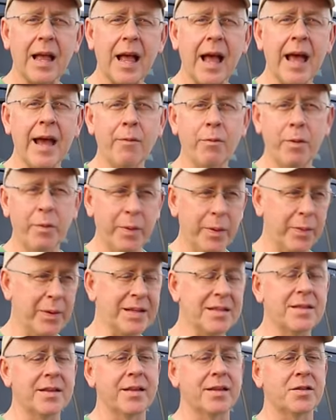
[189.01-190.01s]
And when we
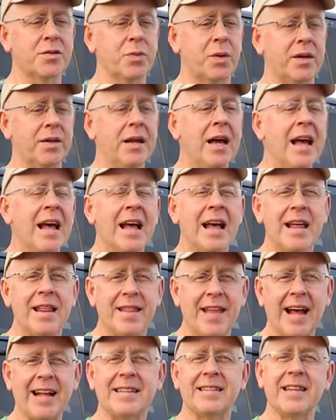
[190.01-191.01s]
went to this one,
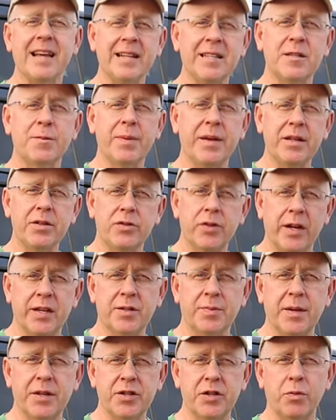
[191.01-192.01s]
that ten speed
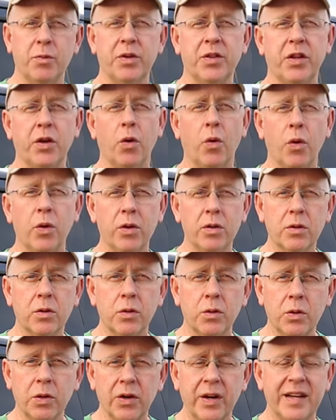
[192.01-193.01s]
transmission with the oil
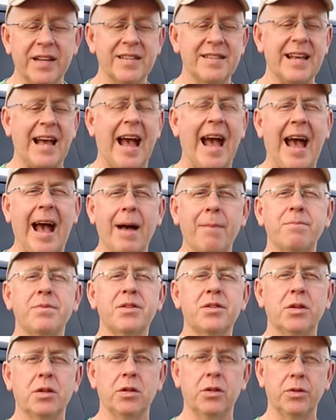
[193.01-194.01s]
cooler is
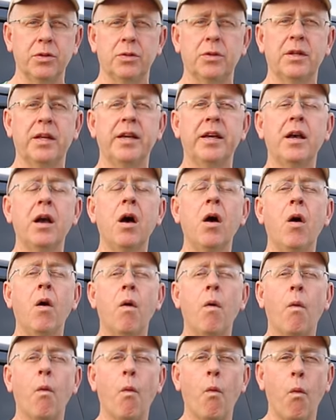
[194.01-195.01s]
absolutely
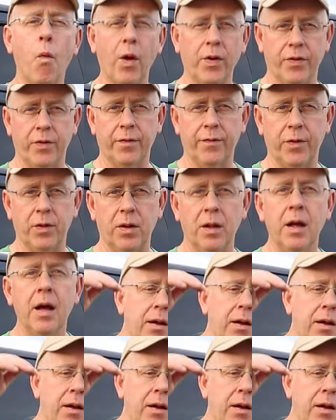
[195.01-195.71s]
wonderful.